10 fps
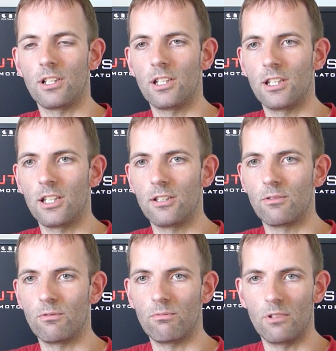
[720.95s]
And
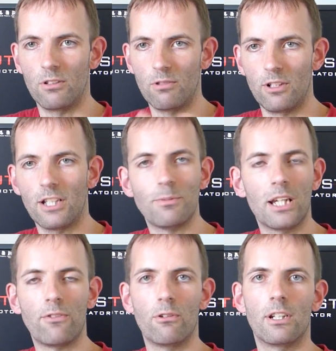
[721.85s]
well, let me
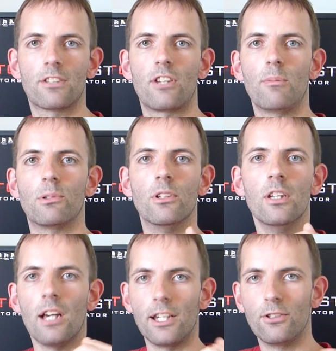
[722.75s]
give you an example.
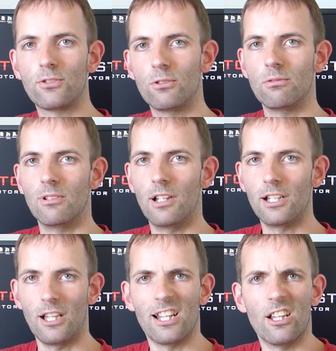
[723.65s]
I
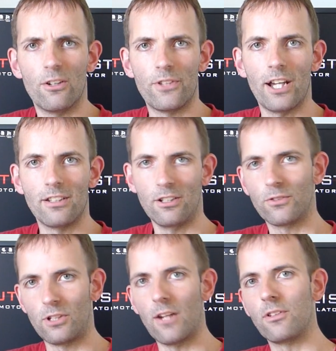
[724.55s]
love the idea of
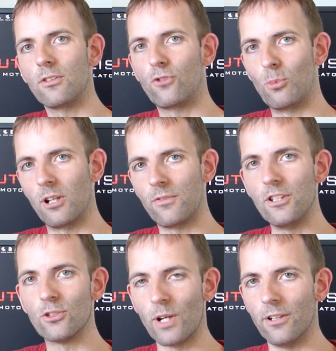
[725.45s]
driving the Formula
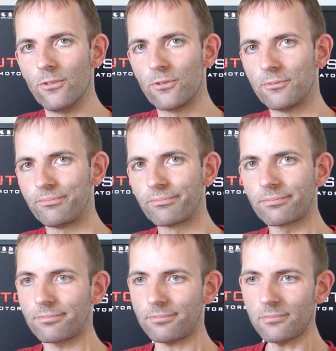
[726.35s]

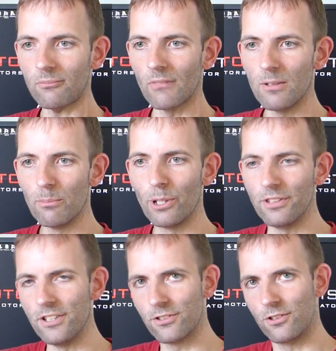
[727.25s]
V12,
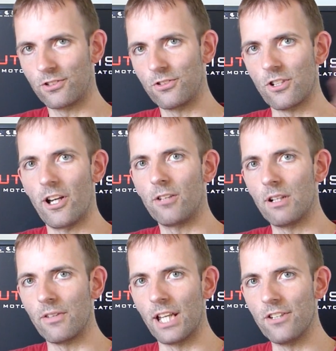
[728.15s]
but it's got such a high
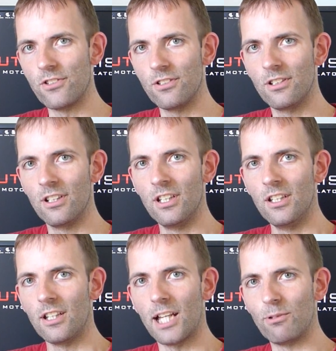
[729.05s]
revving engine.
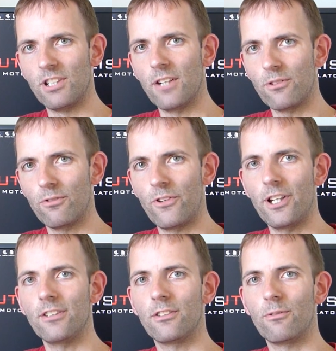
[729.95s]
I would never
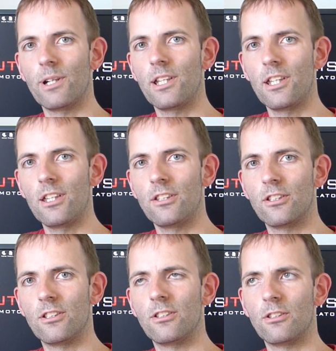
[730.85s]
find the way,
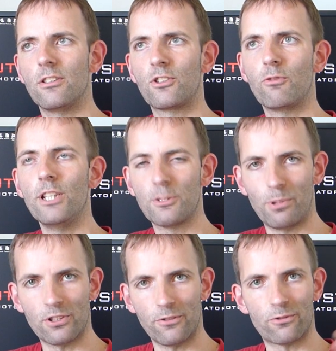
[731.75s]
the sweet
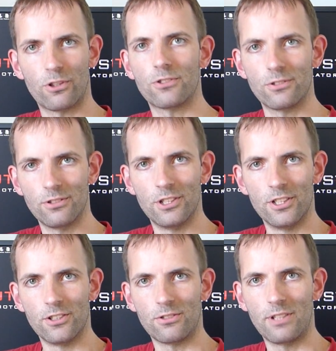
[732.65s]
spot of throttle
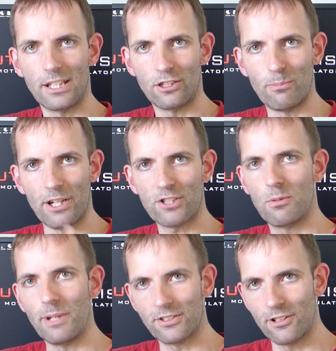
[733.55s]
to get the
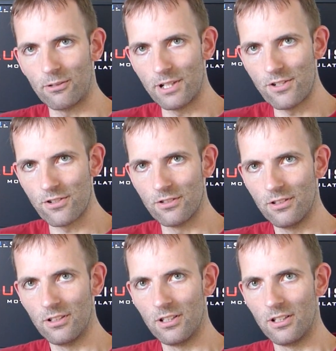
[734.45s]
maximum acceleration